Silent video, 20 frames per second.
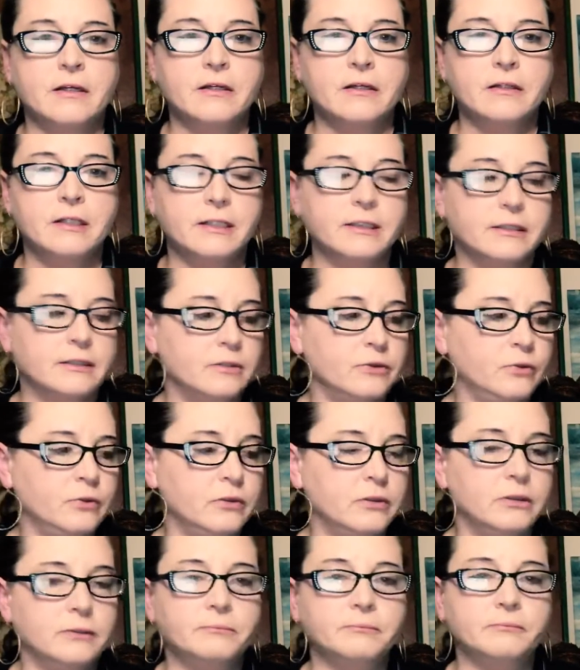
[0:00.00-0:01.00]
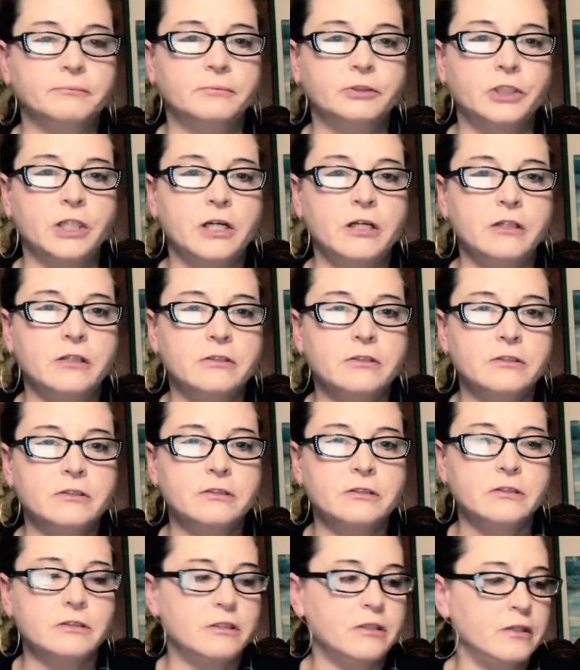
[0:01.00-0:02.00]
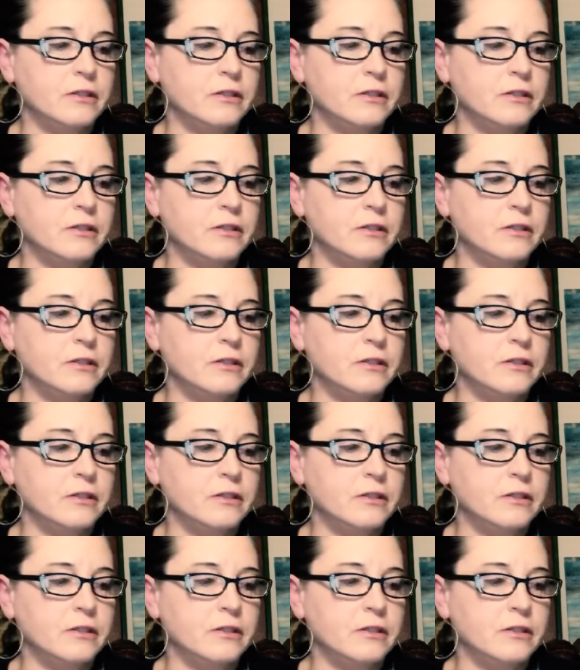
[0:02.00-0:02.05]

Let's Google him. Charles